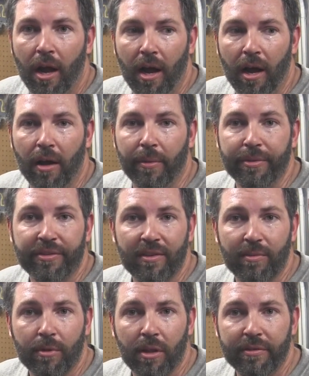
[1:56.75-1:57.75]
let's get
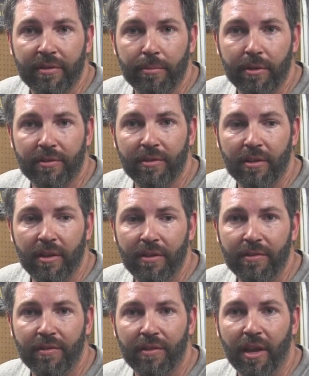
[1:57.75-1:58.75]
some close-up looks at
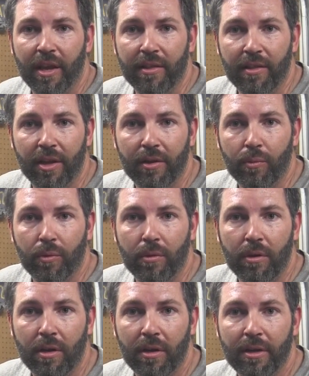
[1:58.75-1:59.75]
this, and then
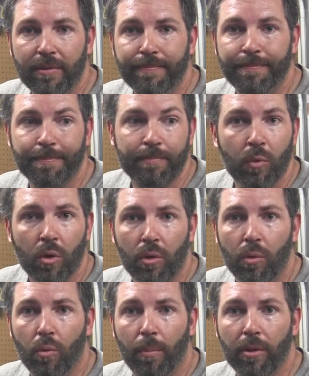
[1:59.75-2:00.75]
we'll
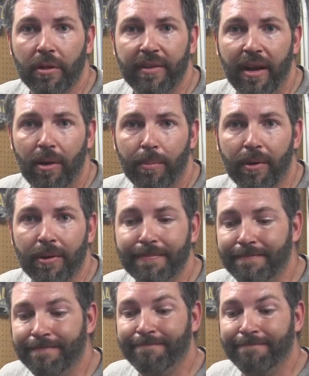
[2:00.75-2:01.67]
pull a tire apart.